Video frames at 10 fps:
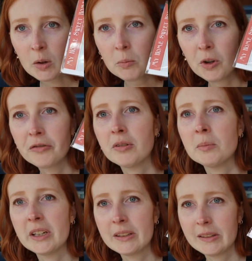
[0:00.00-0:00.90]
both from
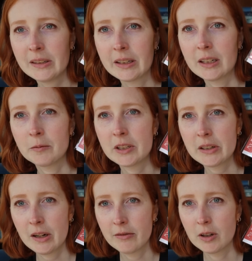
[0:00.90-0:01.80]
Legacy Linen. We did
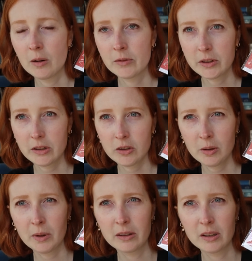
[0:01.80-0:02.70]
have a conversation
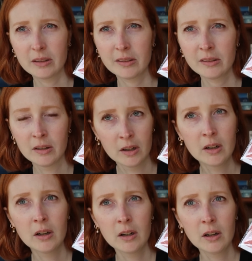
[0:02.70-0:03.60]
about this.
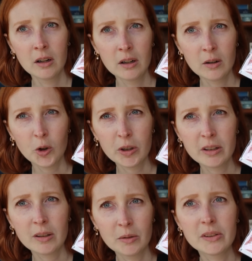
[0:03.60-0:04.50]
Oh, I
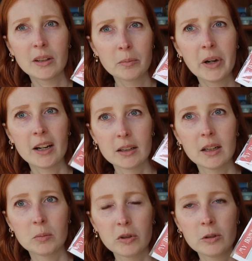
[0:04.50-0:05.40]
think that was like back in
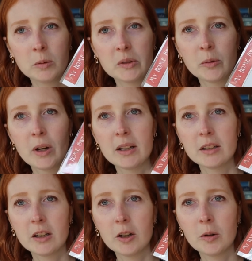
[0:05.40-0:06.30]
April. It was a while
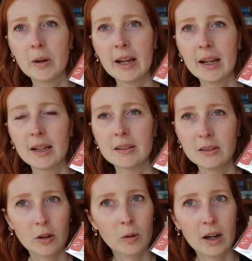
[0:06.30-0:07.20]
ago. And
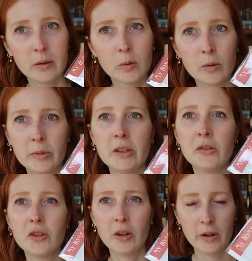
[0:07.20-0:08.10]
so I will be
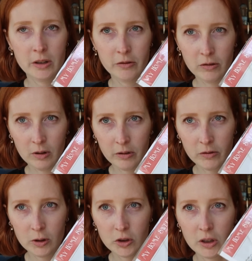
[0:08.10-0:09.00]
sharing the full
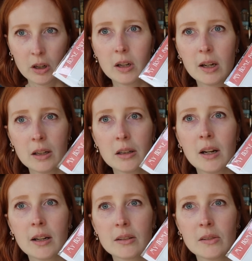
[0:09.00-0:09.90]
conversion in the
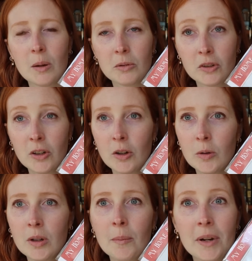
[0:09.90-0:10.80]
next
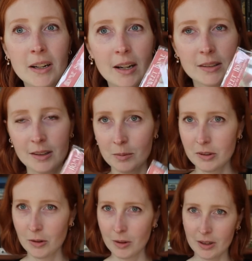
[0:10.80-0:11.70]
episode. My next
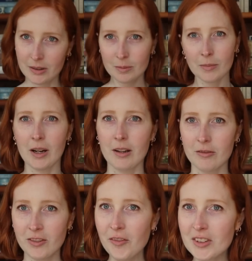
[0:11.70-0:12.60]
episode is my
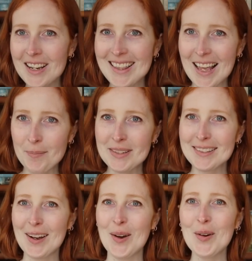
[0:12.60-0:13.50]
50th
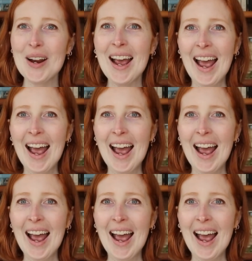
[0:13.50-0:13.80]
episode,